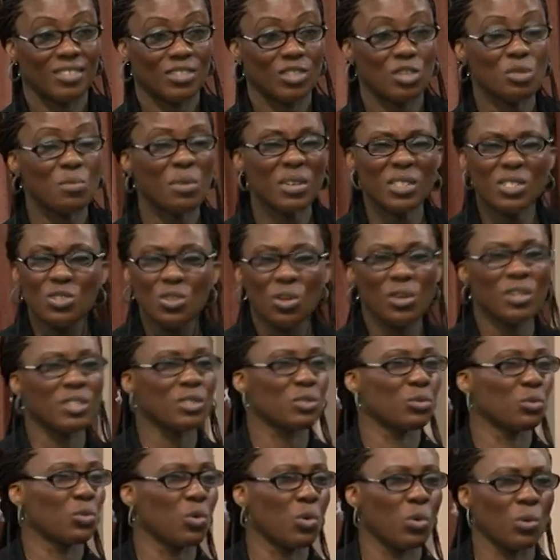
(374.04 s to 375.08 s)
You must know
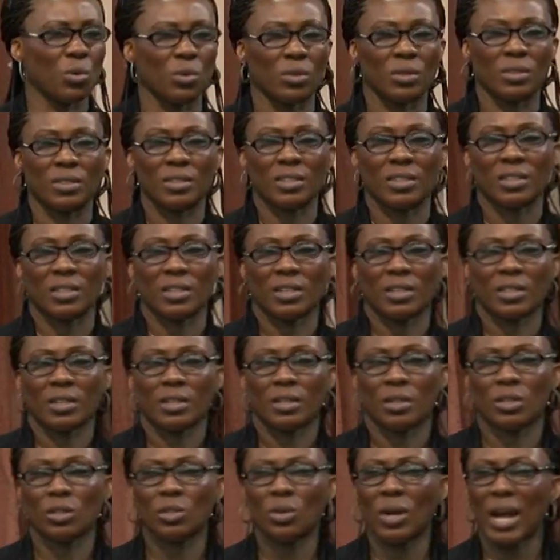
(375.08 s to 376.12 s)
his role.
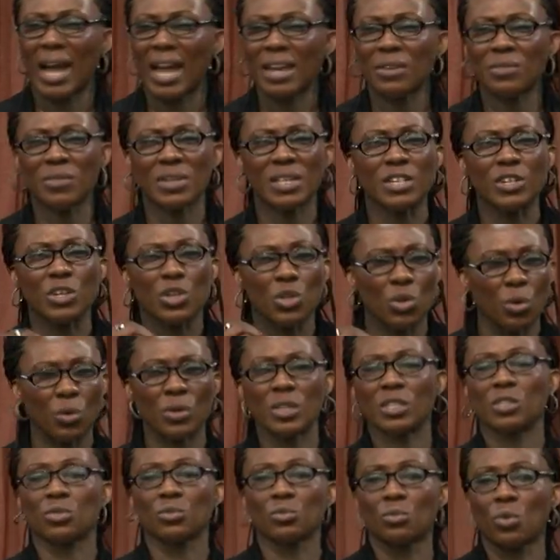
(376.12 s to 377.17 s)
You know, I really know
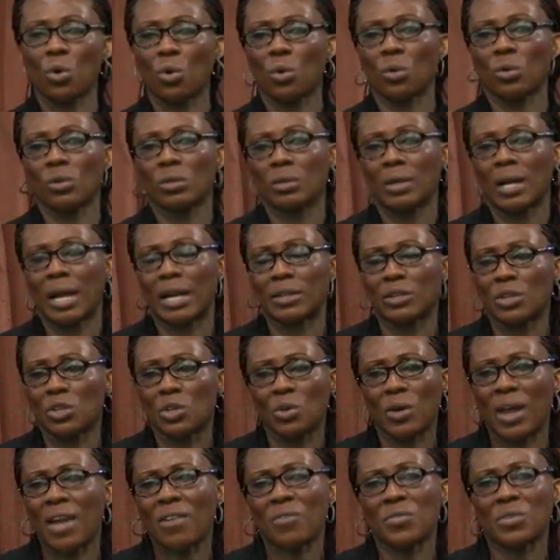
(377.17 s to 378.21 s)
his role. I don't
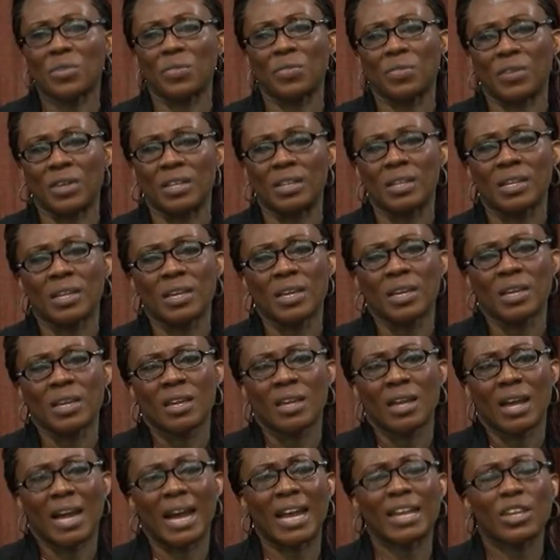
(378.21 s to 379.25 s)
know everything.
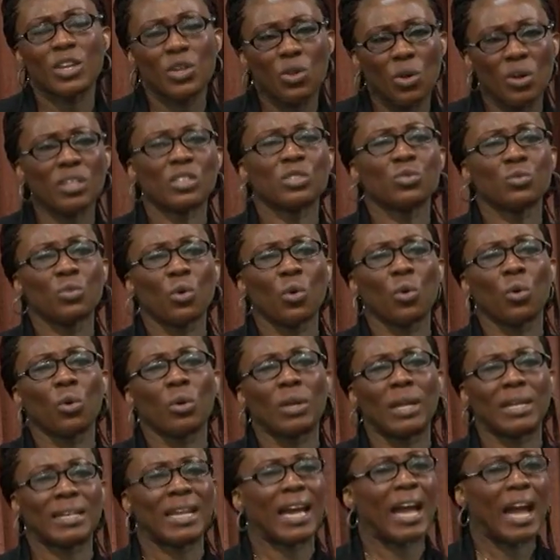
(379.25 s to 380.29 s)
I know his role
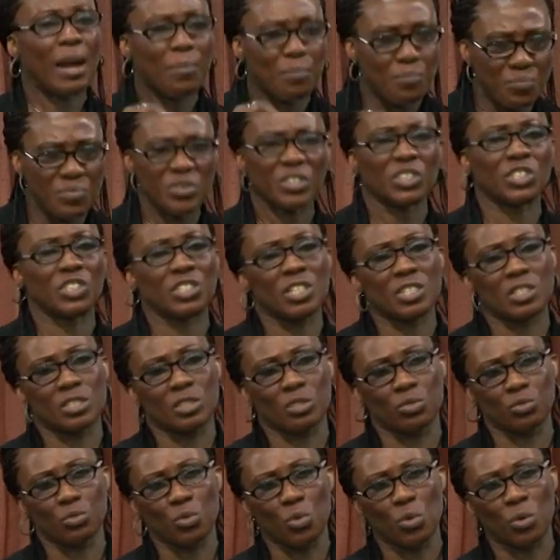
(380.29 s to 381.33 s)
and I appreciate
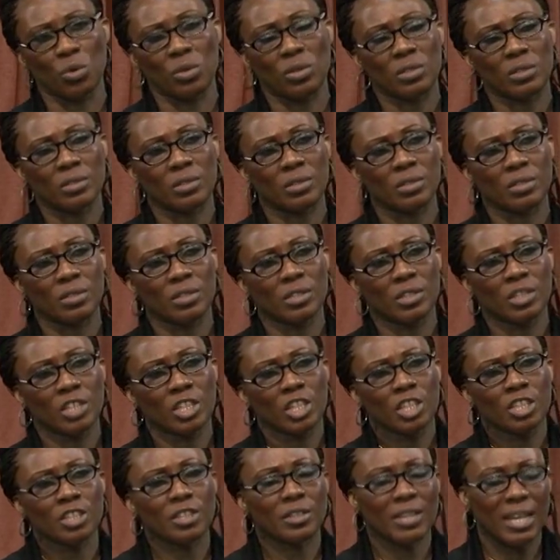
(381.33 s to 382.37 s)
his role.
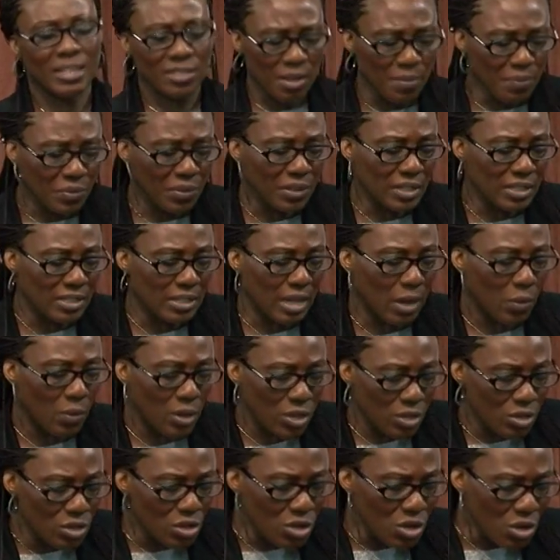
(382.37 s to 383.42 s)
You know, there are some things that when
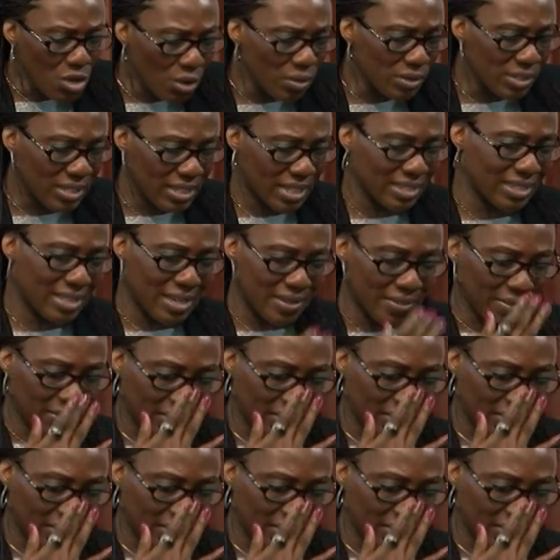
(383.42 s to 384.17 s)
you know certain